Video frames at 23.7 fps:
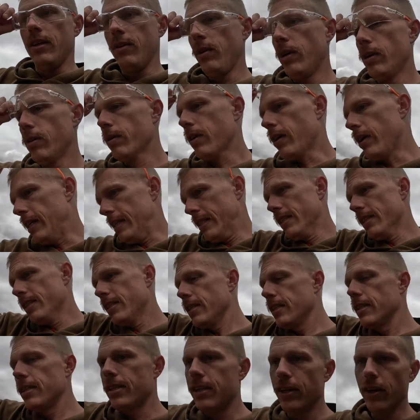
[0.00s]
Well guys, this
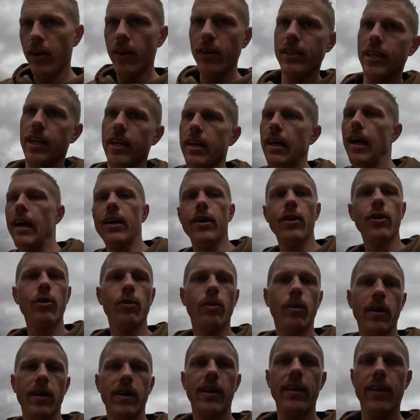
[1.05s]
is not at all
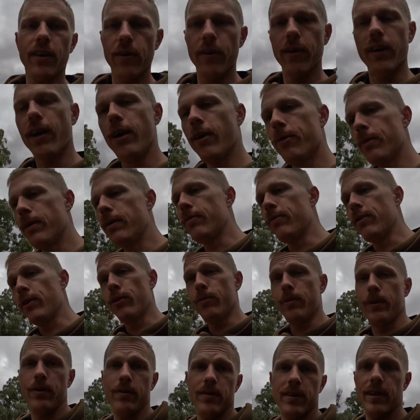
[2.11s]
what I thought I would be
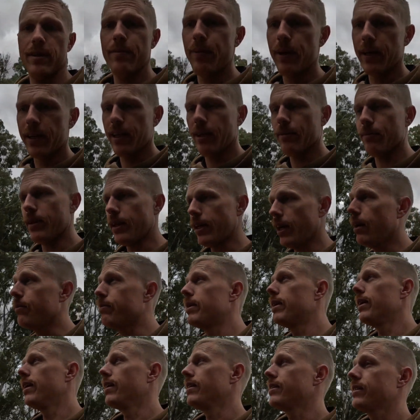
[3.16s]
filming when I picked up the
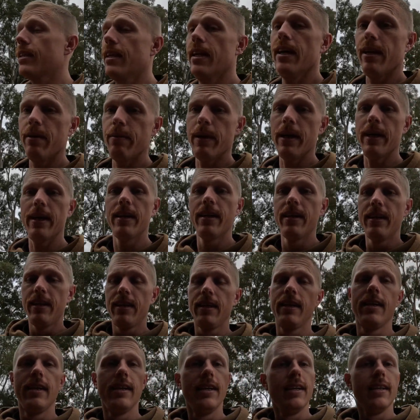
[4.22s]
camera yesterday, but
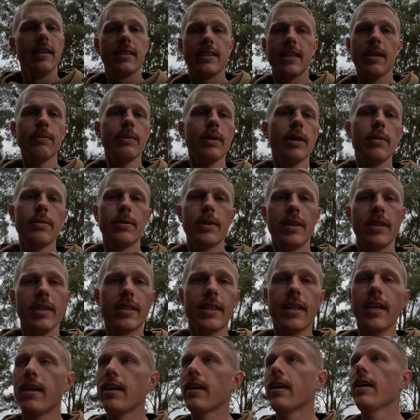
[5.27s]
sometimes you just
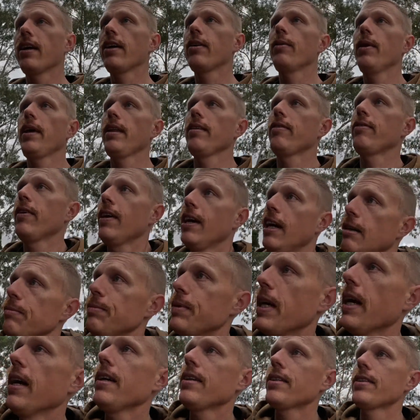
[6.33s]
got to go where the farm
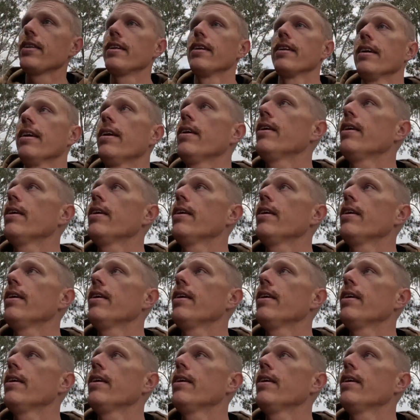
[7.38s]
takes you.